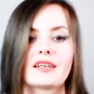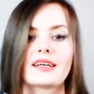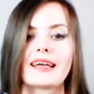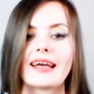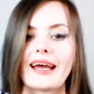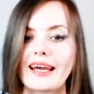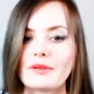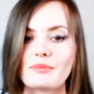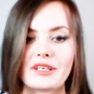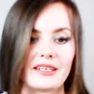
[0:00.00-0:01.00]
can
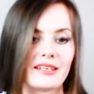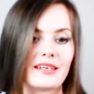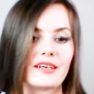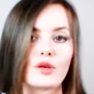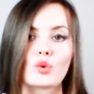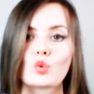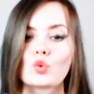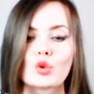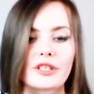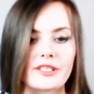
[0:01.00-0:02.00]
be,
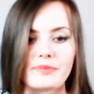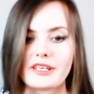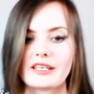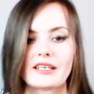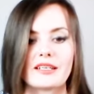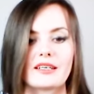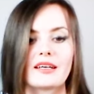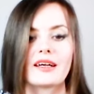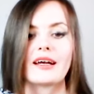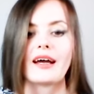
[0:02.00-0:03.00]
would be,
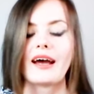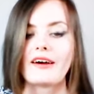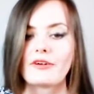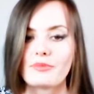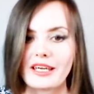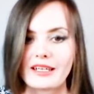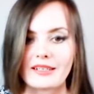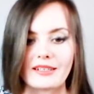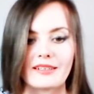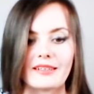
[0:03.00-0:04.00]
have
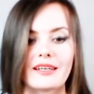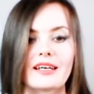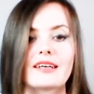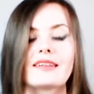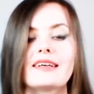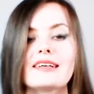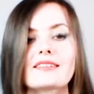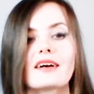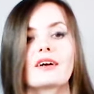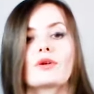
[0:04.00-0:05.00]
been. These
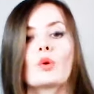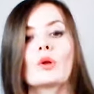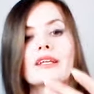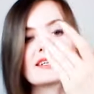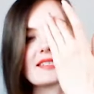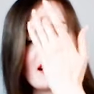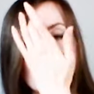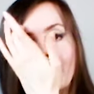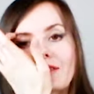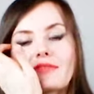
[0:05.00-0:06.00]
are all
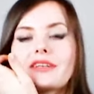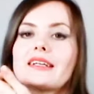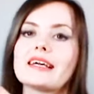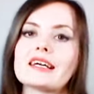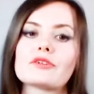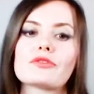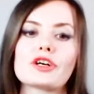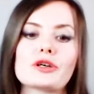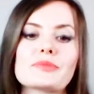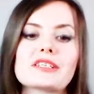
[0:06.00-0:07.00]
examples of the linking
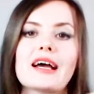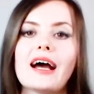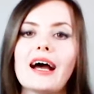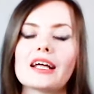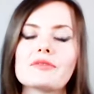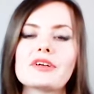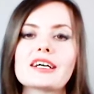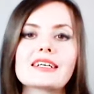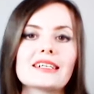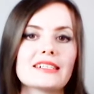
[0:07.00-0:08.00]
verbs, and we
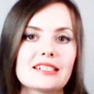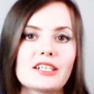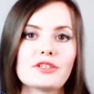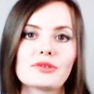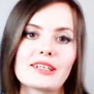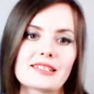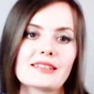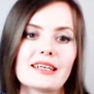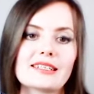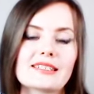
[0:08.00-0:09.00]
can continue this
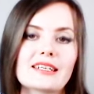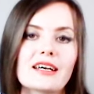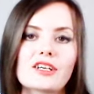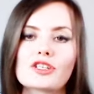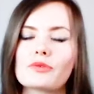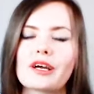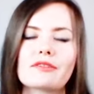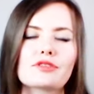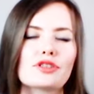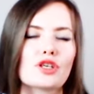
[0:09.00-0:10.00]
list. So we have
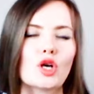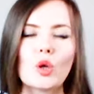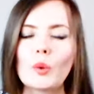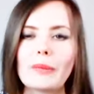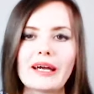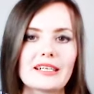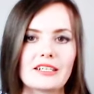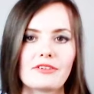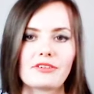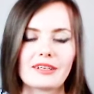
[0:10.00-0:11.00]
so many
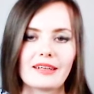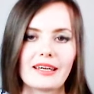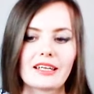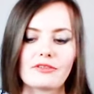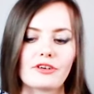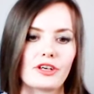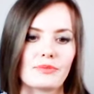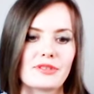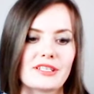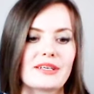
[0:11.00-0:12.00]
different linking
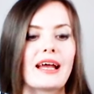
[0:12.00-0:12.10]
verbs.